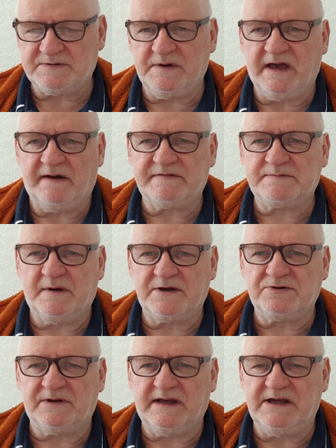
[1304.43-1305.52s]
we have
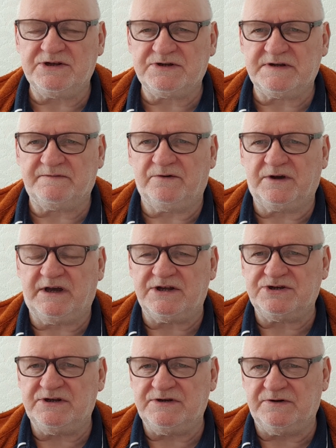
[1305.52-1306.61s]
special hinges for
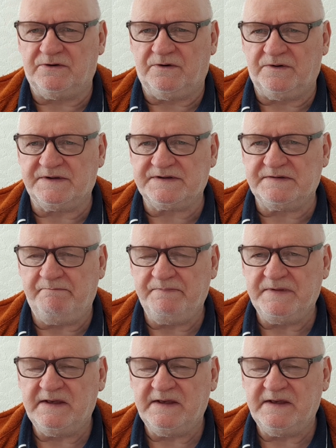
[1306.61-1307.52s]
kitchen doors,